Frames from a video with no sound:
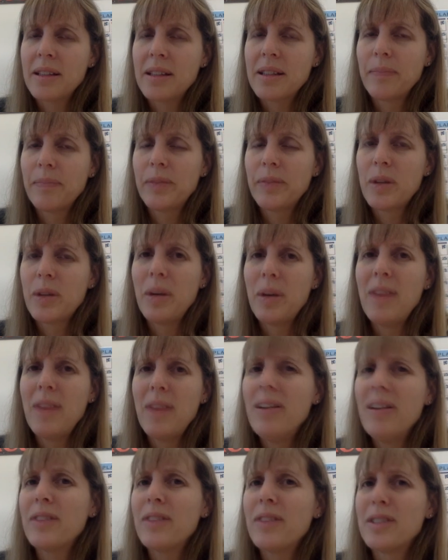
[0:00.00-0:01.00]
So even if
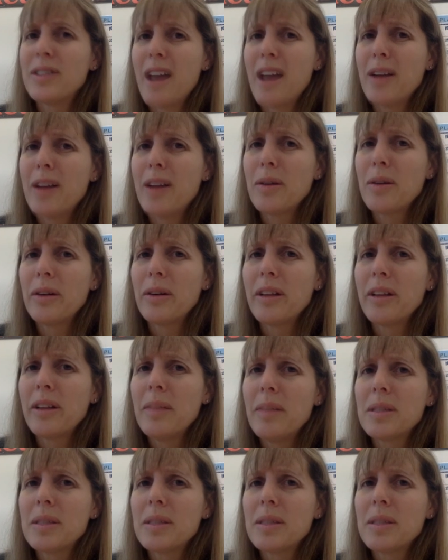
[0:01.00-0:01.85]
there's not a solar eclipse,